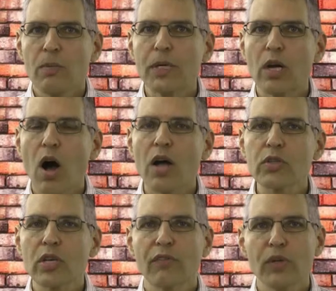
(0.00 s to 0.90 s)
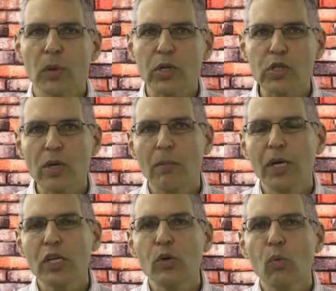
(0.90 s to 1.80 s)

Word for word: Because if you are somebody who